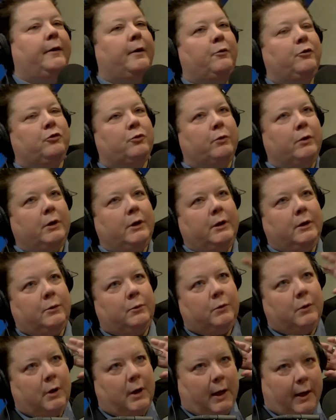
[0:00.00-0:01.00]
was really.
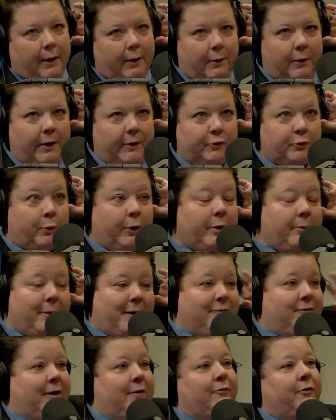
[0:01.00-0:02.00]
It's one of
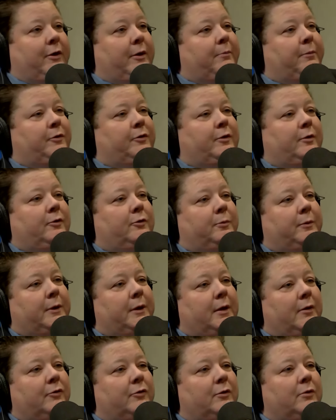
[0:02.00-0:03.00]
my favorite episodes
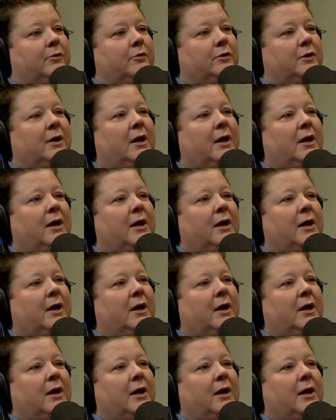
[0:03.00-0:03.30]
because it was.